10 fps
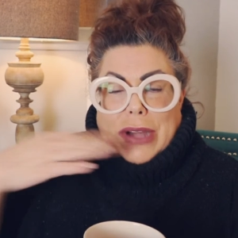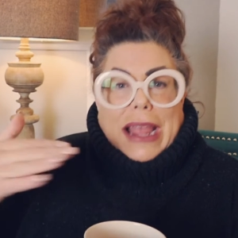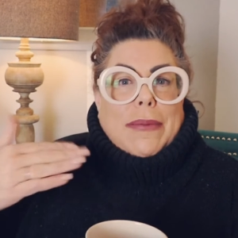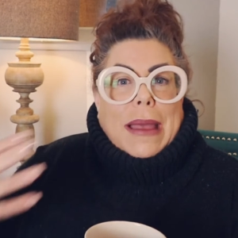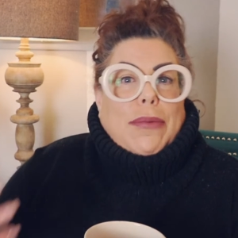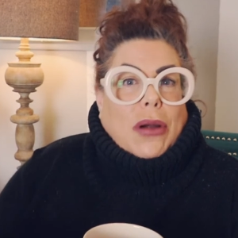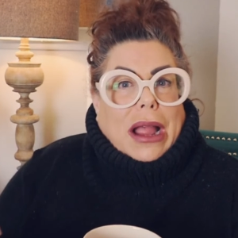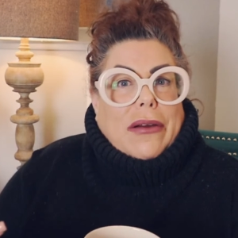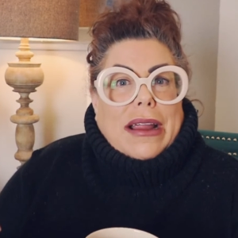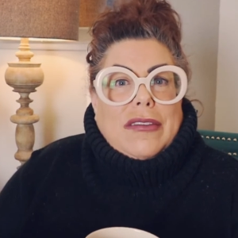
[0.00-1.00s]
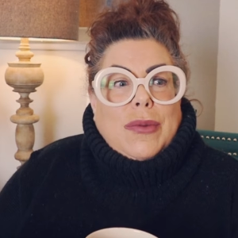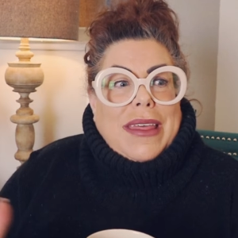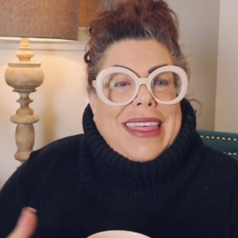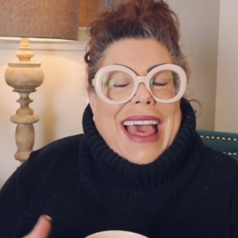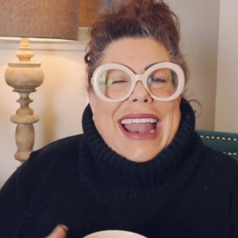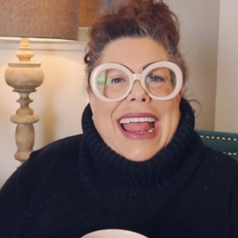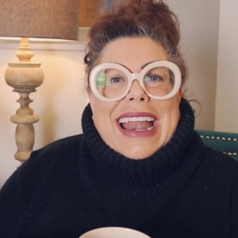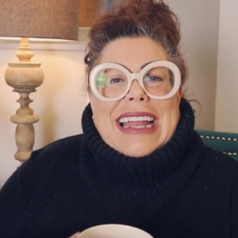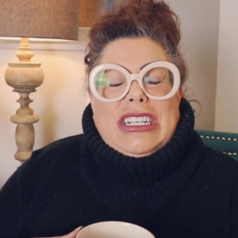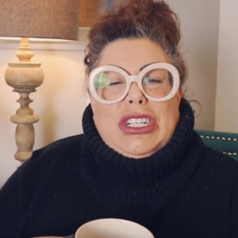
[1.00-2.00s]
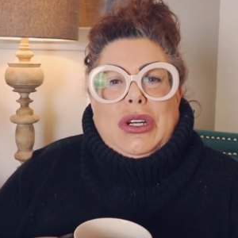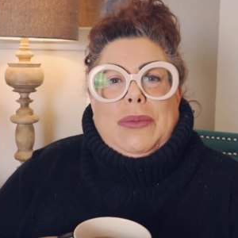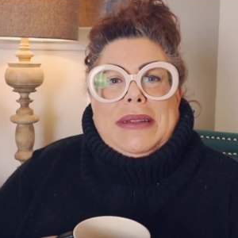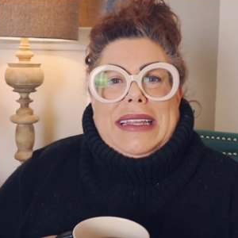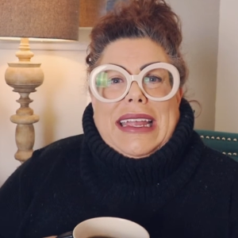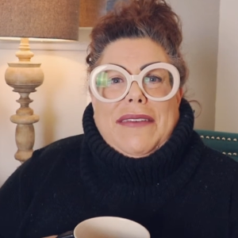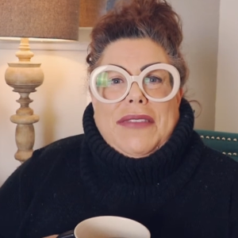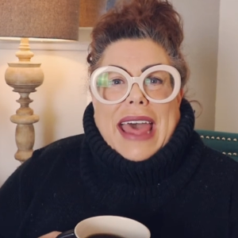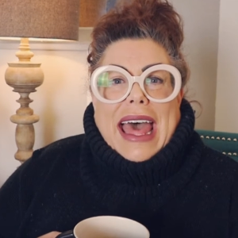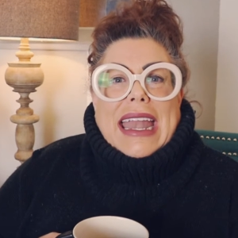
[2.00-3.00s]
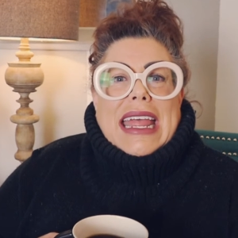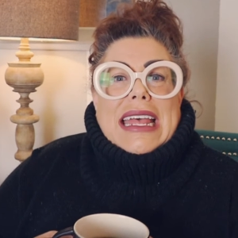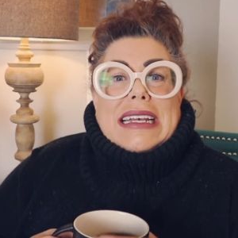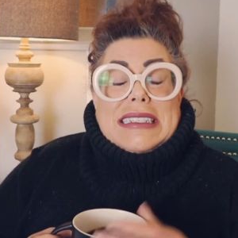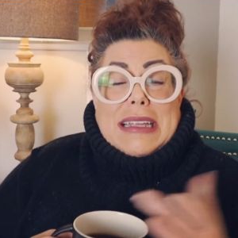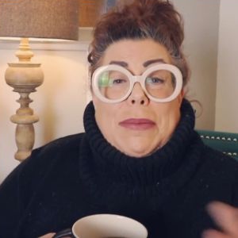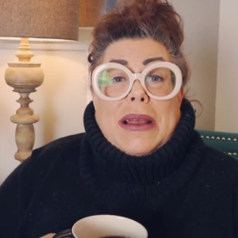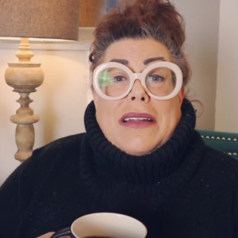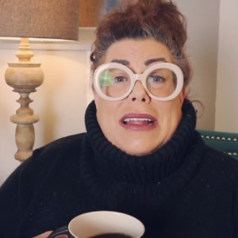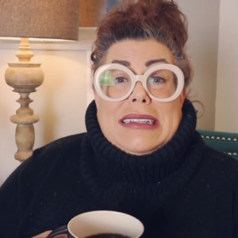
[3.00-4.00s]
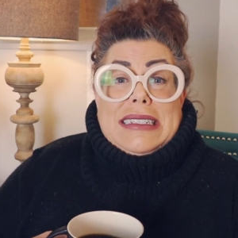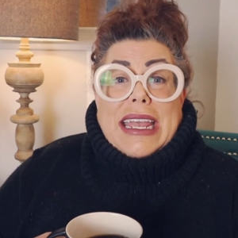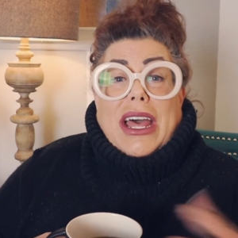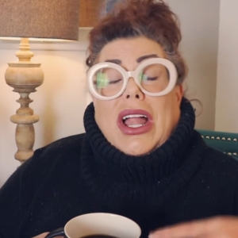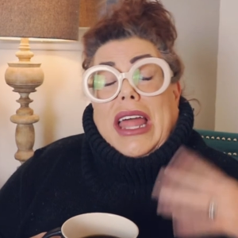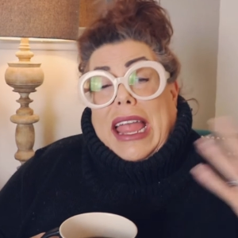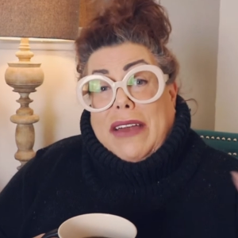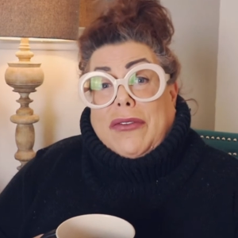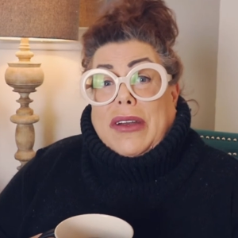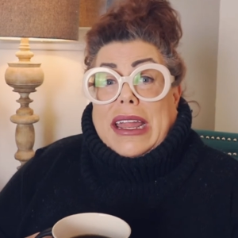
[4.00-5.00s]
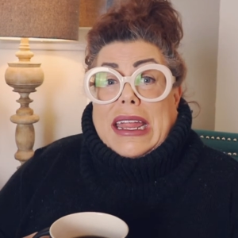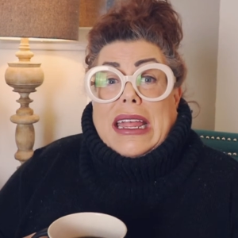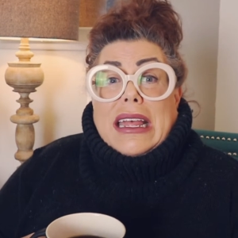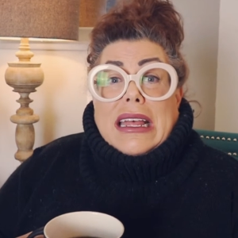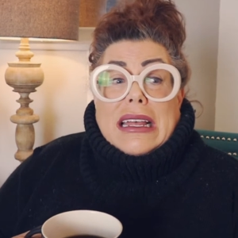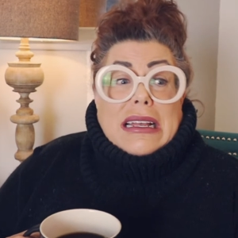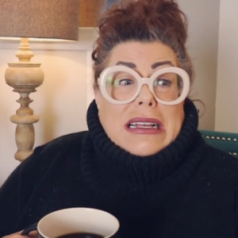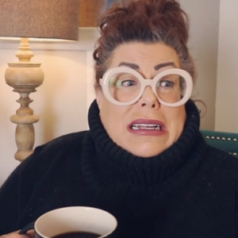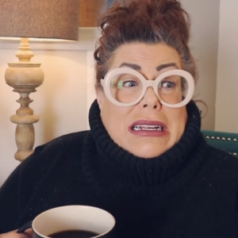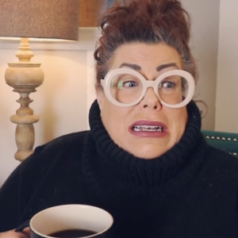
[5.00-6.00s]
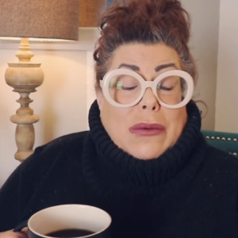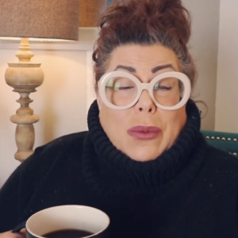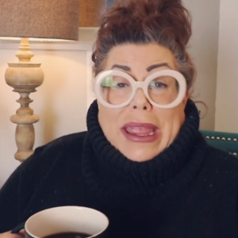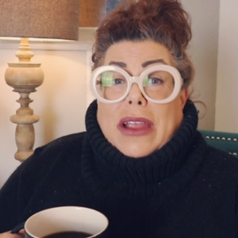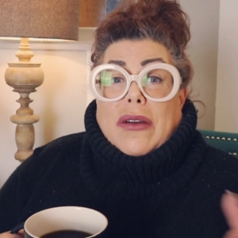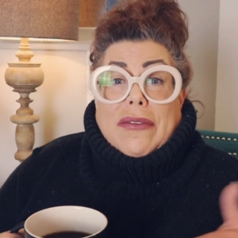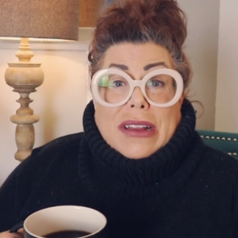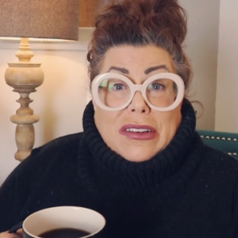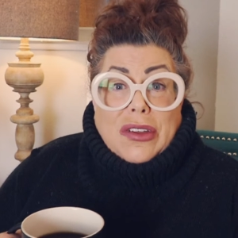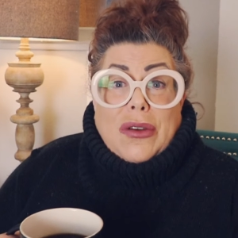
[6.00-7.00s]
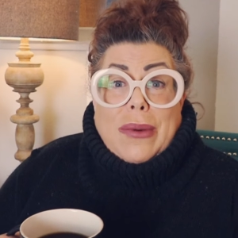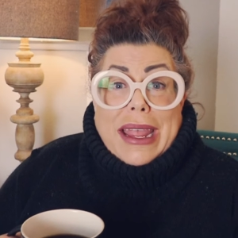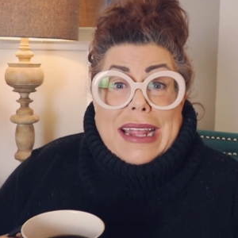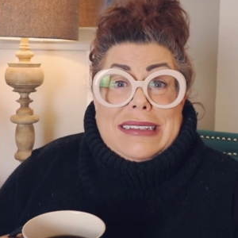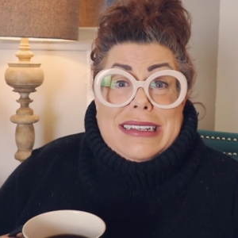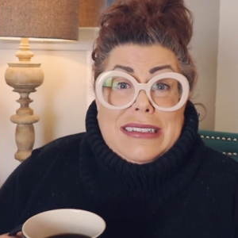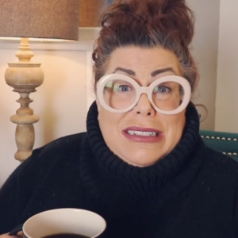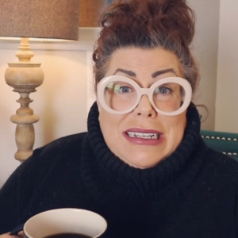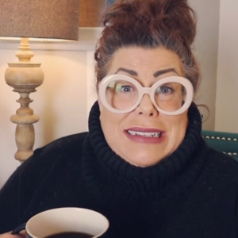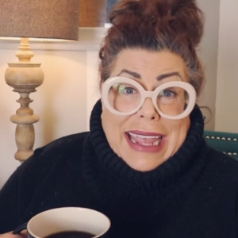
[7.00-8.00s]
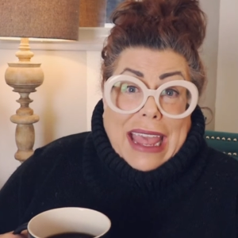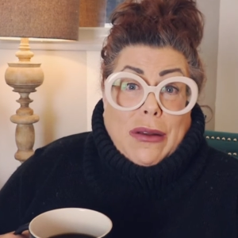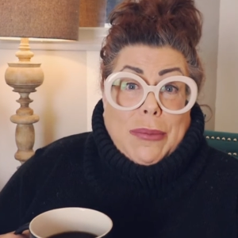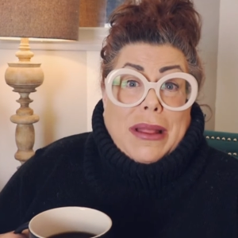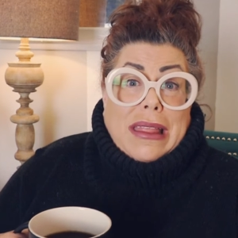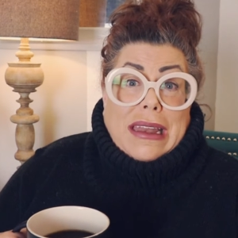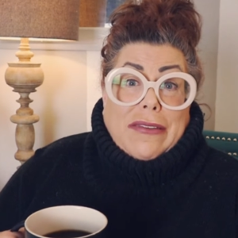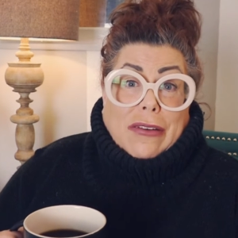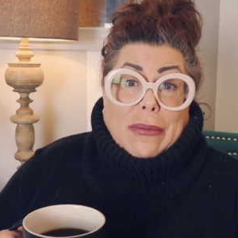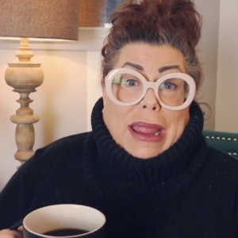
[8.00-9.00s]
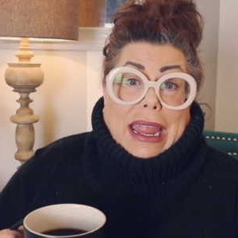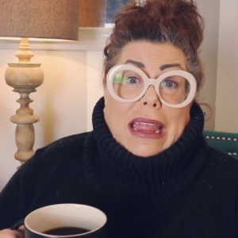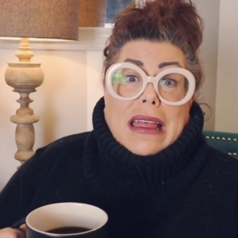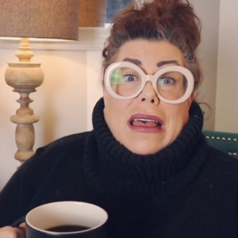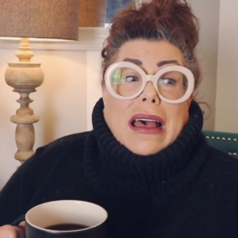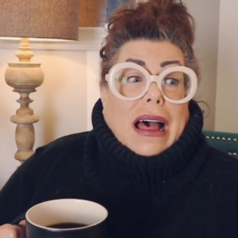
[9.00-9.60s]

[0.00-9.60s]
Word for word: track my progress with that. And I do believe that stepping on that scale every week or every two weeks is, is accountability for me